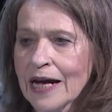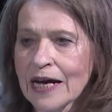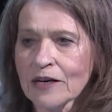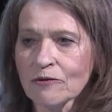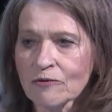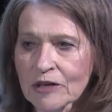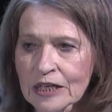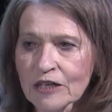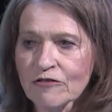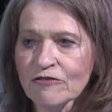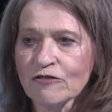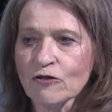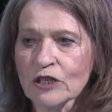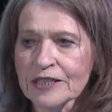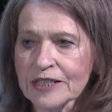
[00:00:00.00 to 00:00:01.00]
and
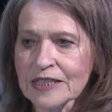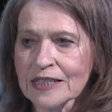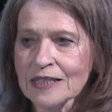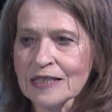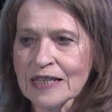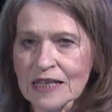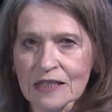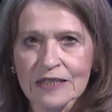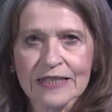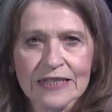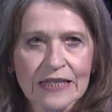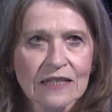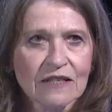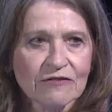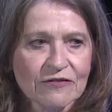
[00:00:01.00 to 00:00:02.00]
reinforcing their
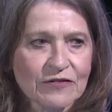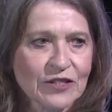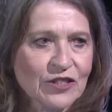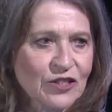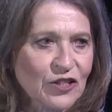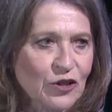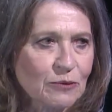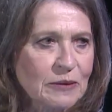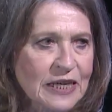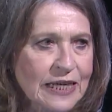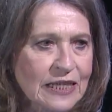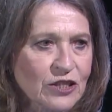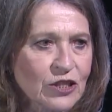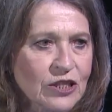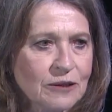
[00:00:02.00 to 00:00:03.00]

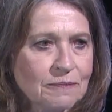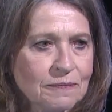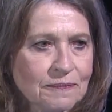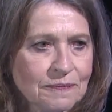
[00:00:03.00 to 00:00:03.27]
self-determination.